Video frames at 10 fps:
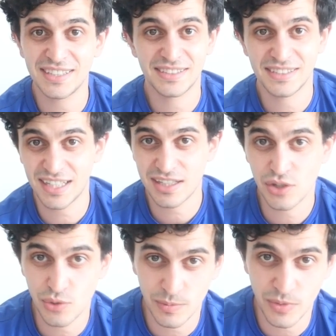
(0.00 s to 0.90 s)
did not
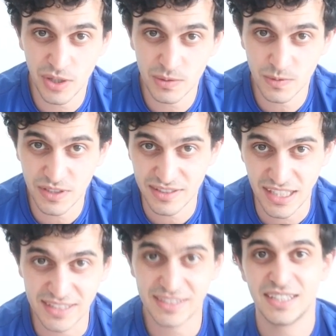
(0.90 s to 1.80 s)
know about was
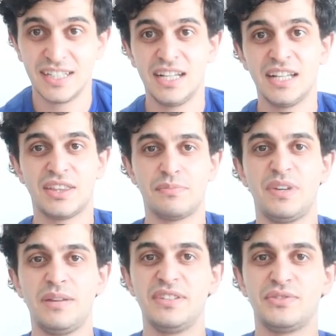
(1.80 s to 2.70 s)
that the
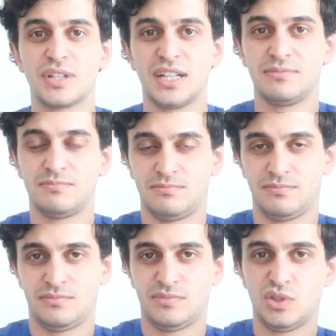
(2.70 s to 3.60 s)
babies, you can
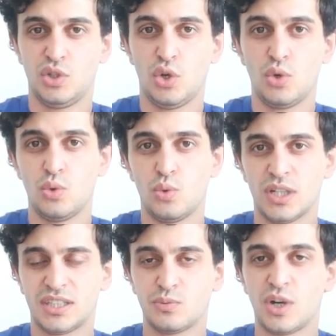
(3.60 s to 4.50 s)
know
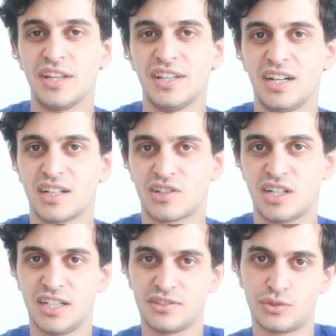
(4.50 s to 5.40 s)
why they are crying.